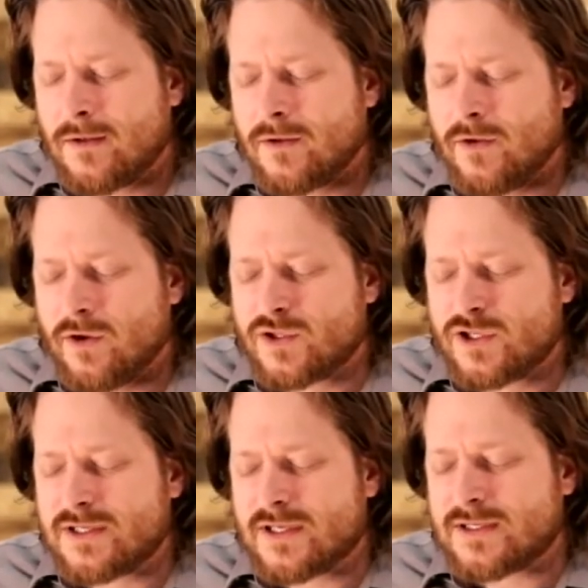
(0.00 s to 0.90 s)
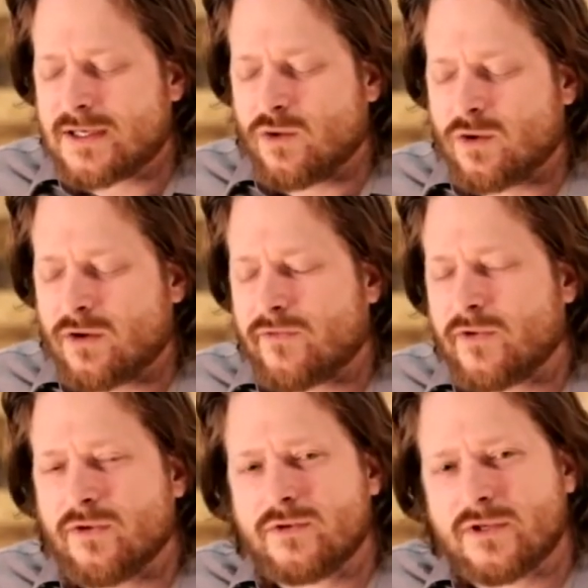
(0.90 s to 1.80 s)
You know, Jesus, in order for
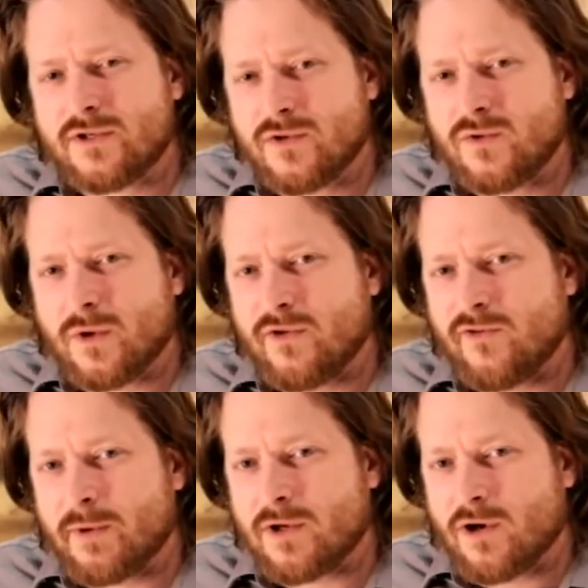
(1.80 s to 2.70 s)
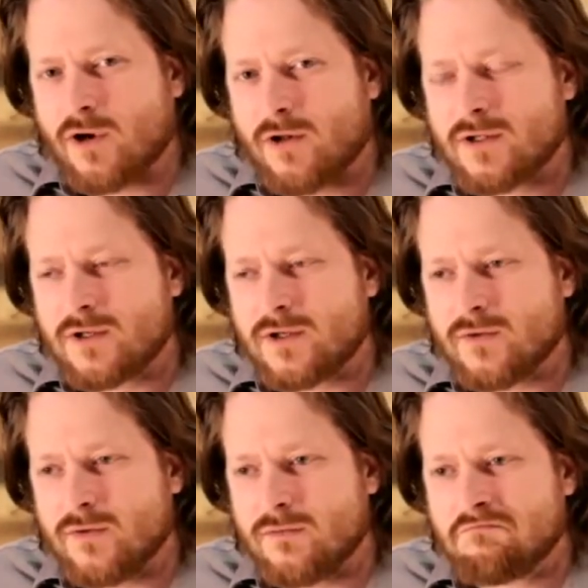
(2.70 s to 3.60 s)
you to do what you've been called to
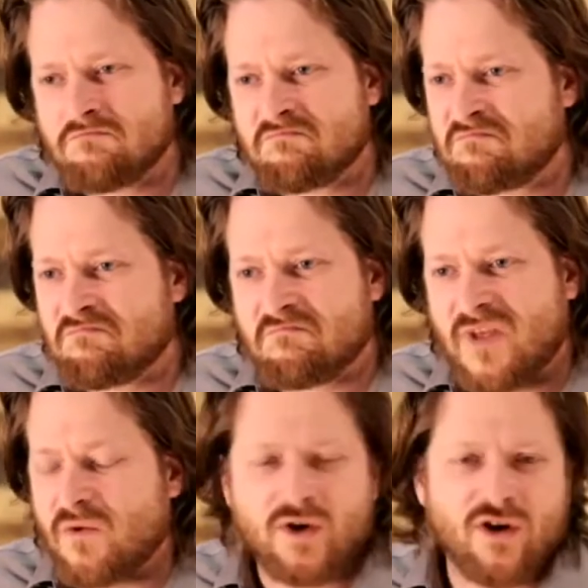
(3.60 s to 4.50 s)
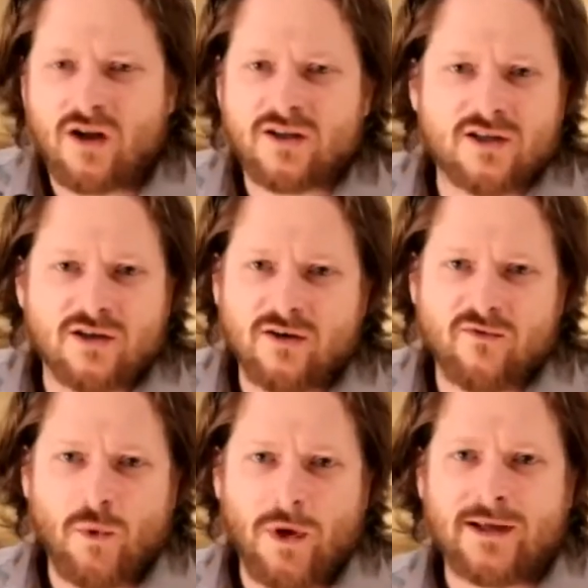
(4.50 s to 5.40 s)
do, it would not serve
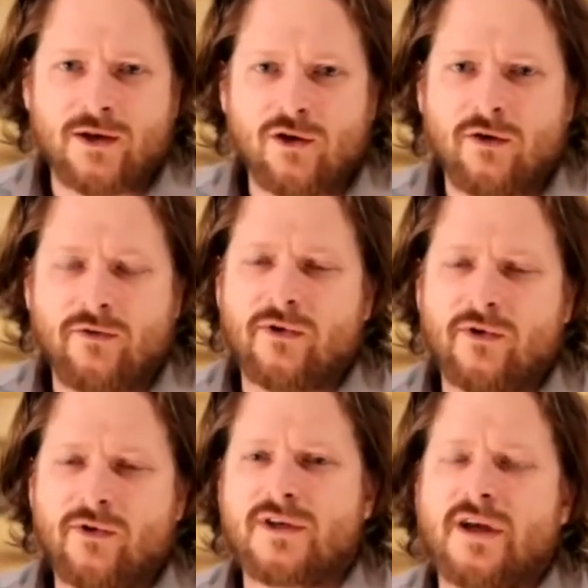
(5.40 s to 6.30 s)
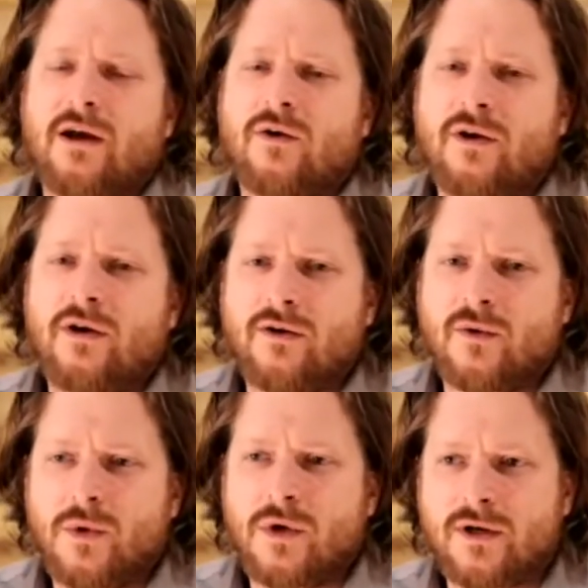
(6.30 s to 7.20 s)
well and good for you to die out here in the
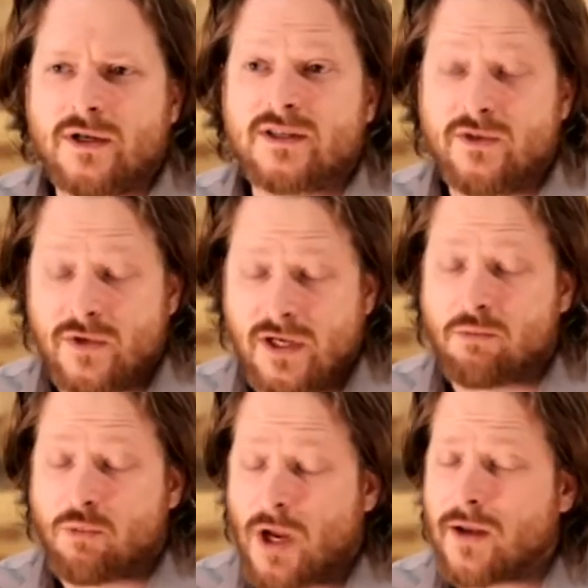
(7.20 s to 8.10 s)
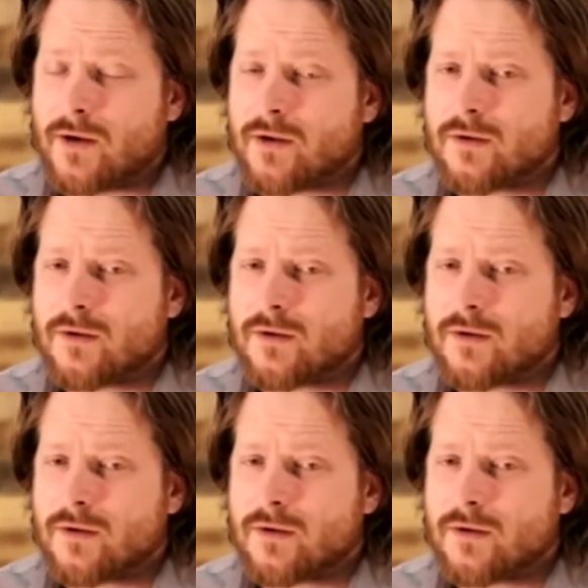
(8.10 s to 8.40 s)
wilderness. You need bread.